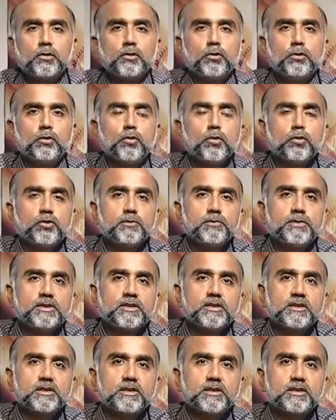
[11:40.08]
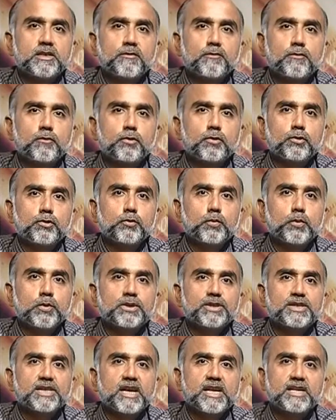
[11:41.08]
those businesses have grown to a
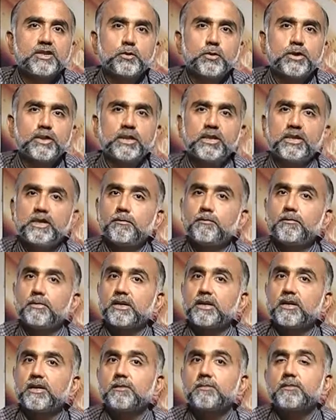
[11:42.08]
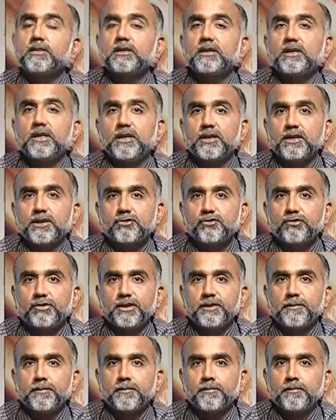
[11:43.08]
size where they can become industry.